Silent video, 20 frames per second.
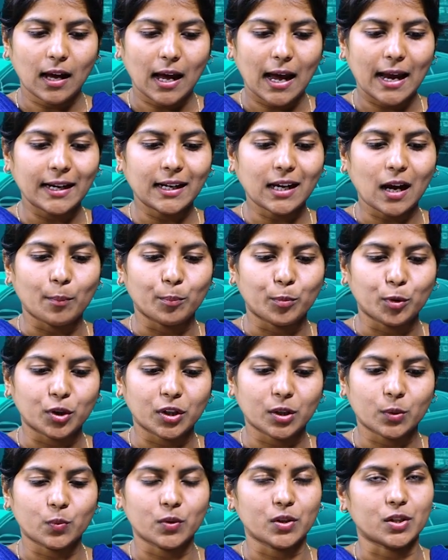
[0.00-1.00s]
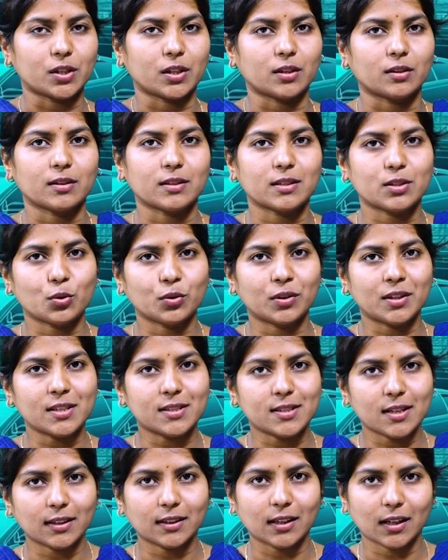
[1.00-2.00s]
and computer vision. So these
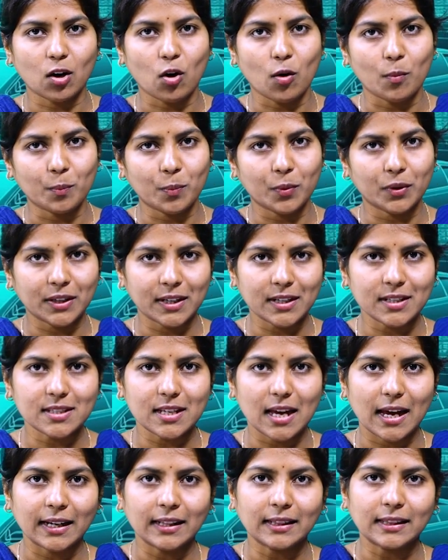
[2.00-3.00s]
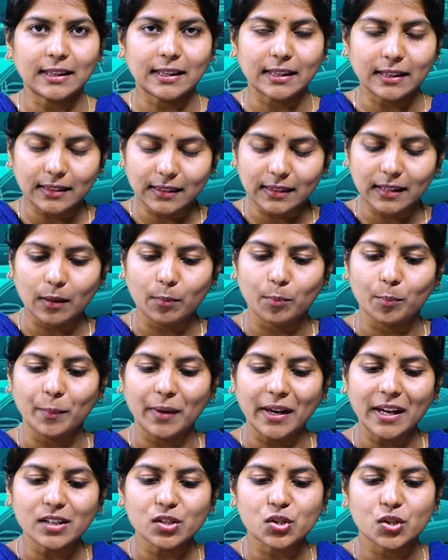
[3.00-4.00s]
are the components, and the
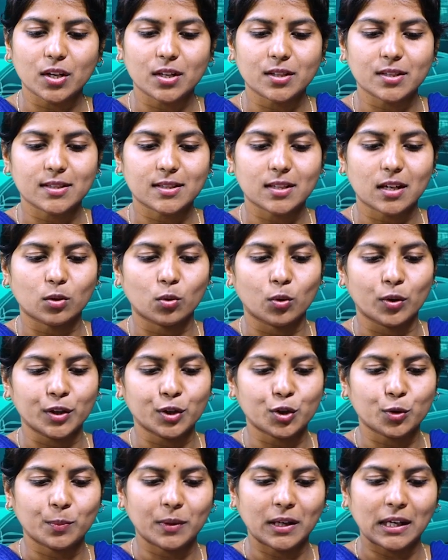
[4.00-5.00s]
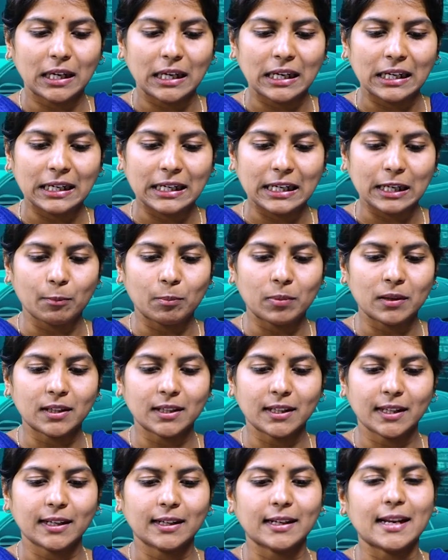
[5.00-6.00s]
main changes are going to be in deep
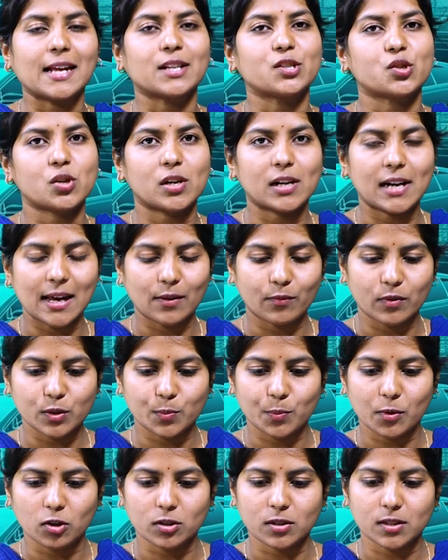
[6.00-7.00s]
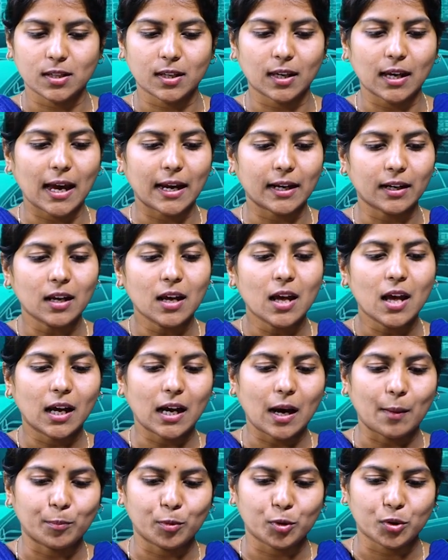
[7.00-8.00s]
learning, natural language processing and
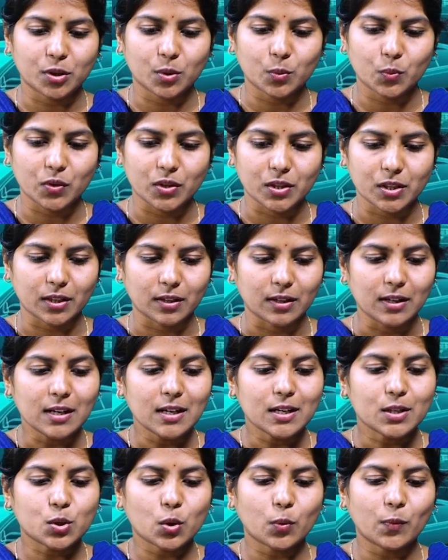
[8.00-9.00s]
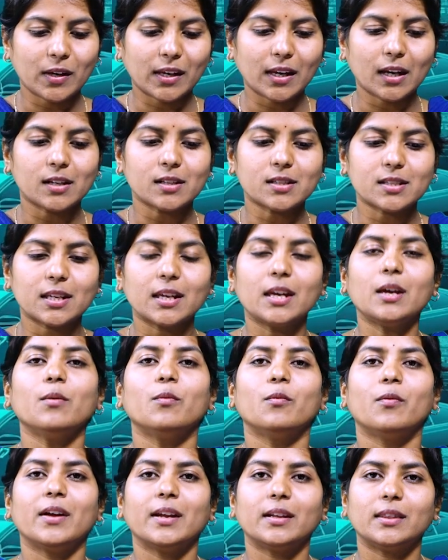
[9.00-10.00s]
computer vision. So we can see
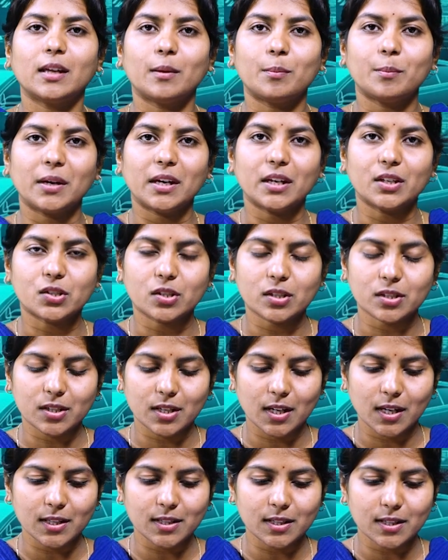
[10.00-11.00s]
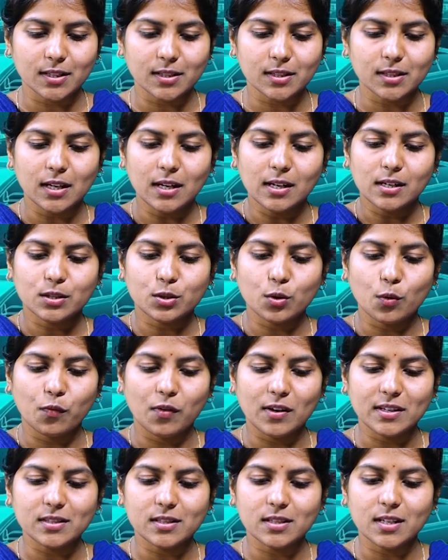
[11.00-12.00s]
the major changes. So
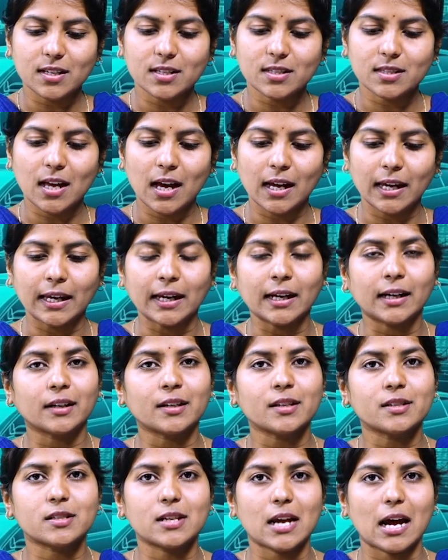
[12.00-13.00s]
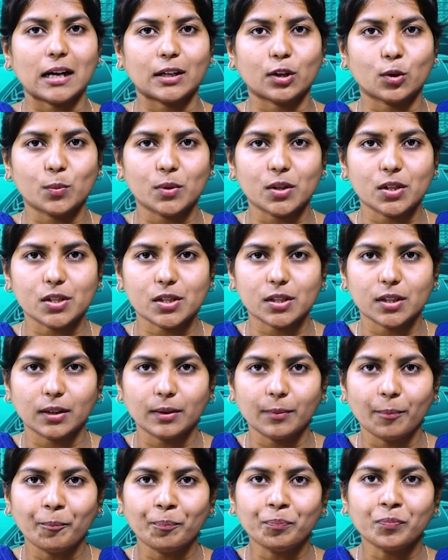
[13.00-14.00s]
first is the increased
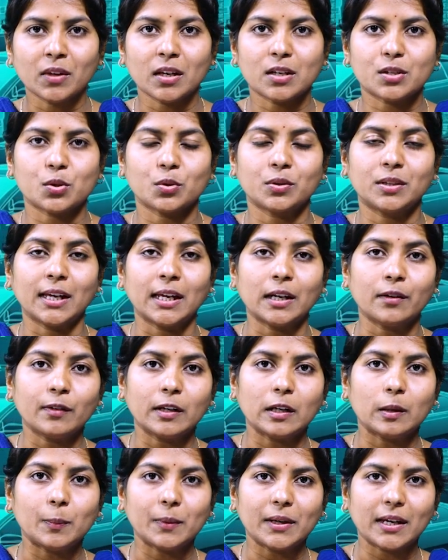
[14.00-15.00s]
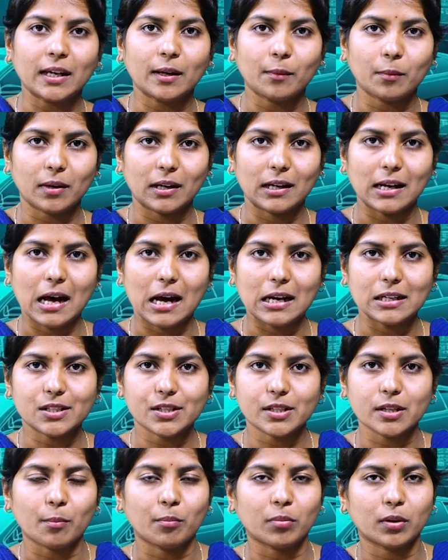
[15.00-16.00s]
automation. So there will be a large
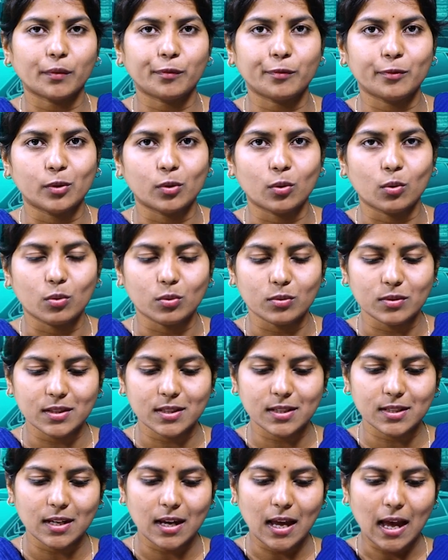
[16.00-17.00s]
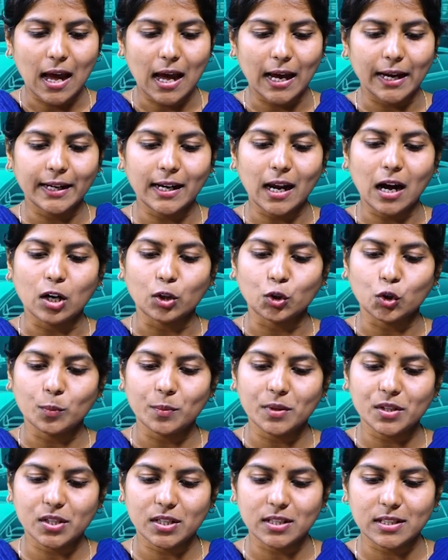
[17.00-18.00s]
number of drones and
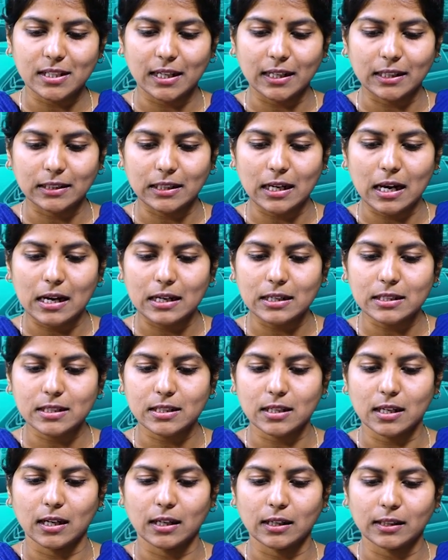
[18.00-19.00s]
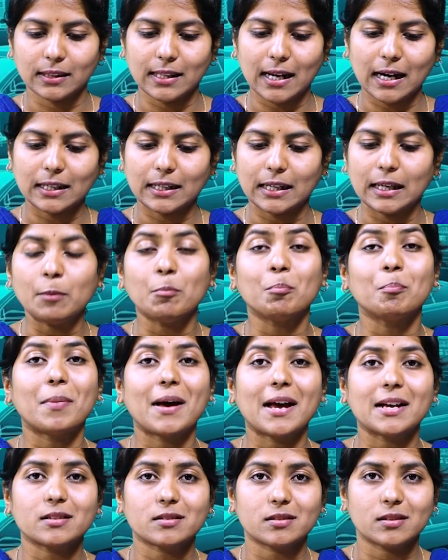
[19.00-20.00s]
automation sectors that
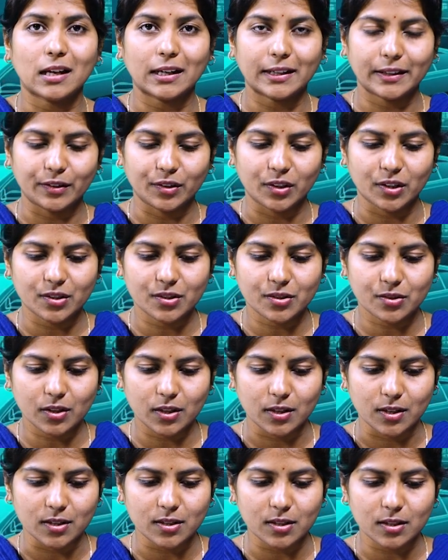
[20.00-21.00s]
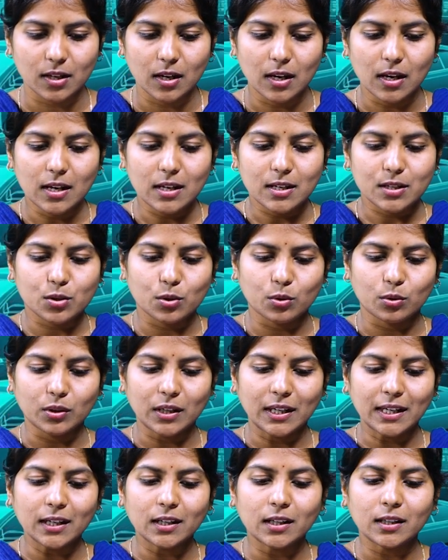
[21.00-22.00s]
impacts the industries. So
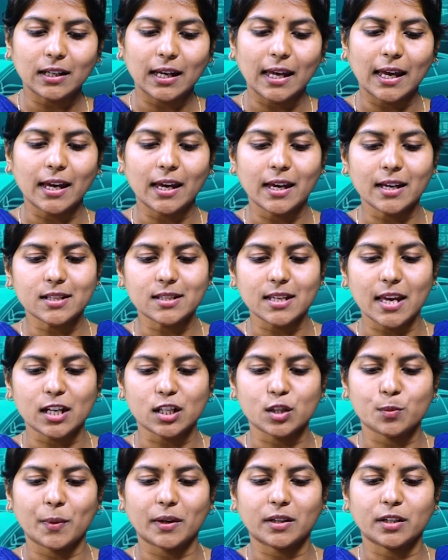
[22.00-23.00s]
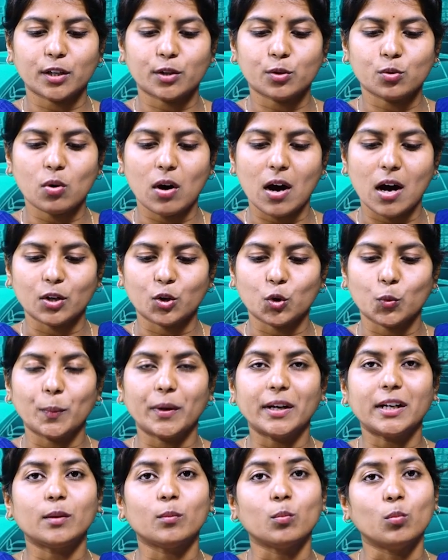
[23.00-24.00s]
here AI is expected to
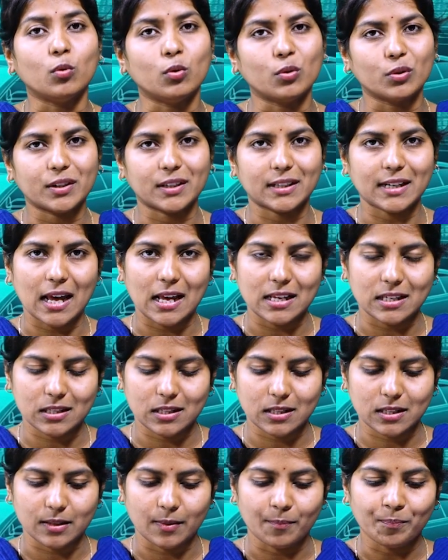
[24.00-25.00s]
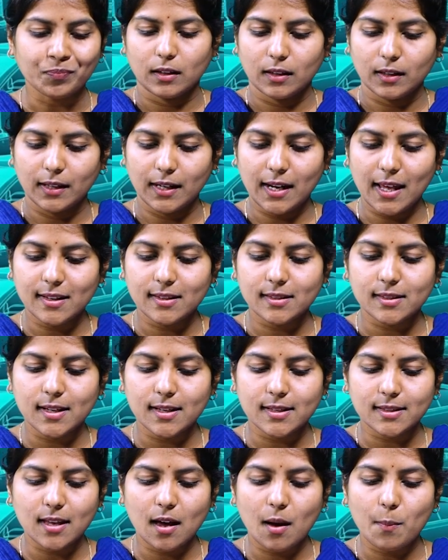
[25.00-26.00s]
automate more tasks. Next
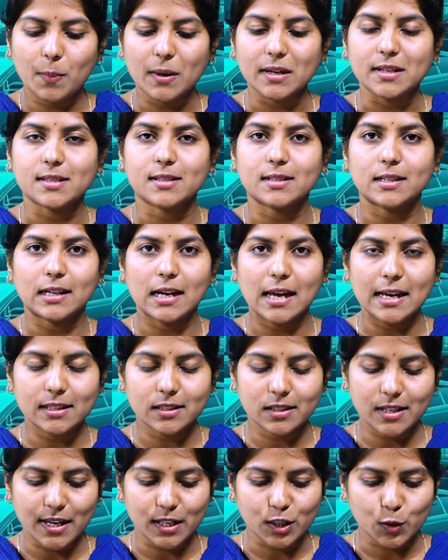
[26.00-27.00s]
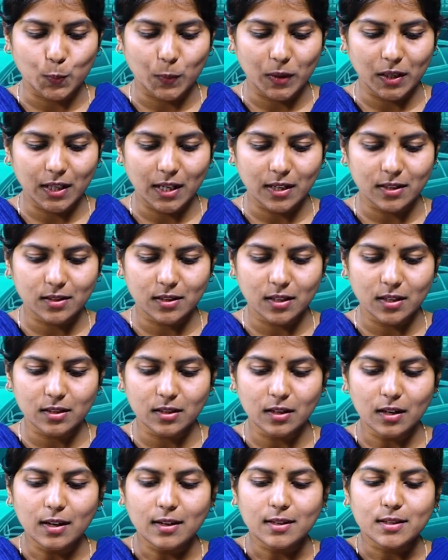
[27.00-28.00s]
is the personalized experiences.
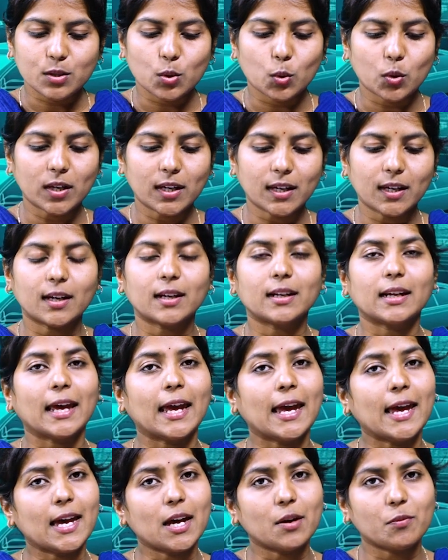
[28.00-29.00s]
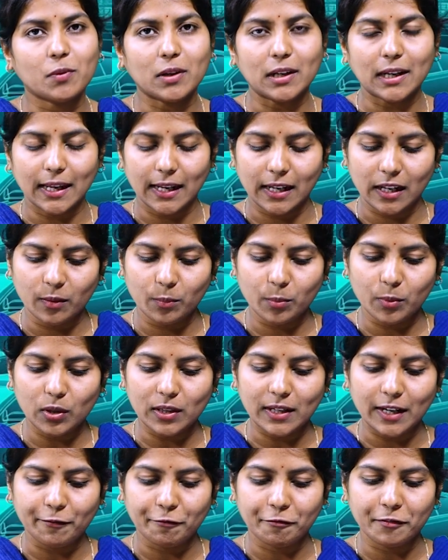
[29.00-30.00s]
So here AI will enable
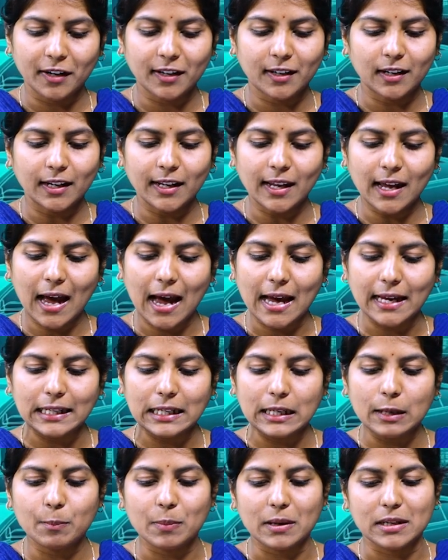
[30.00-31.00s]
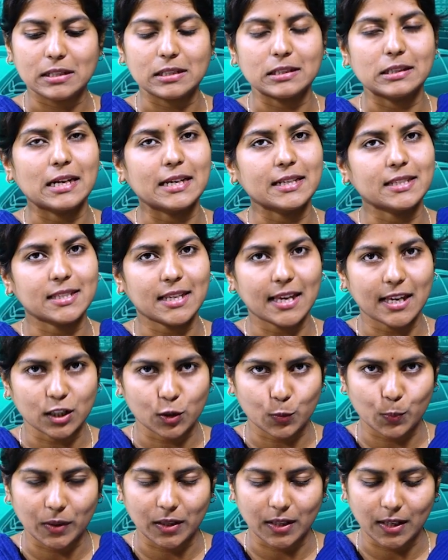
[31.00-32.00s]
definitely highly personalized
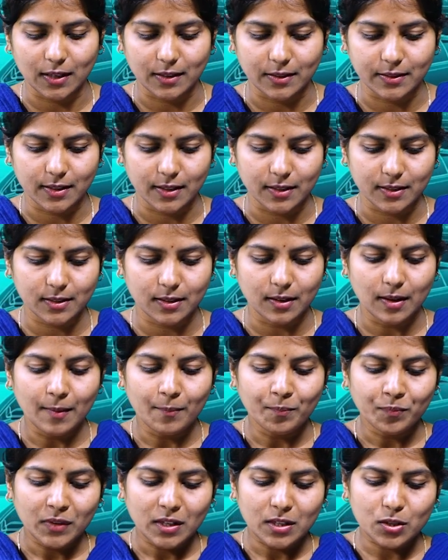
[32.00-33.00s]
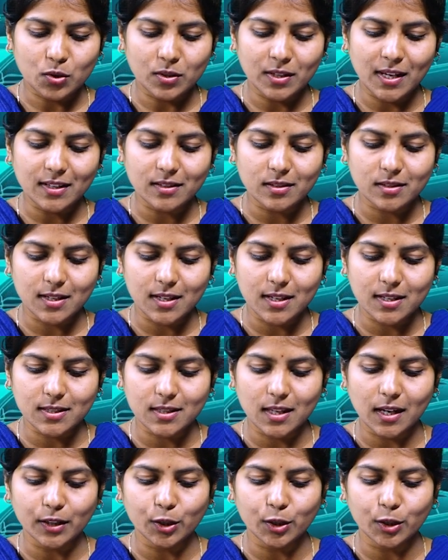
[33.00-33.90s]
experiences. So next is the